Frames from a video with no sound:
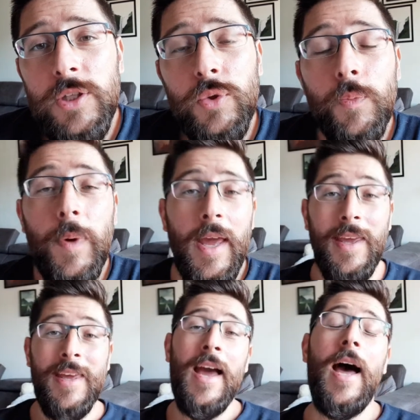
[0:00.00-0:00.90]
to
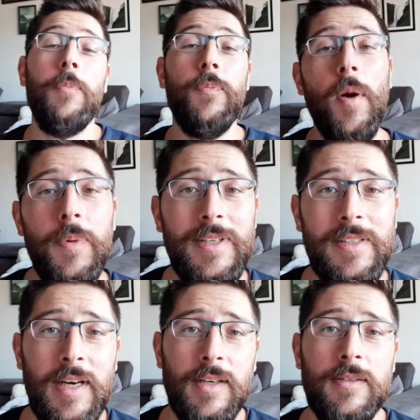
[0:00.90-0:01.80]
pay a property
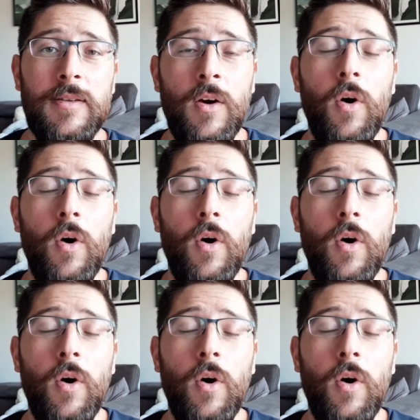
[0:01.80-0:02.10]
tax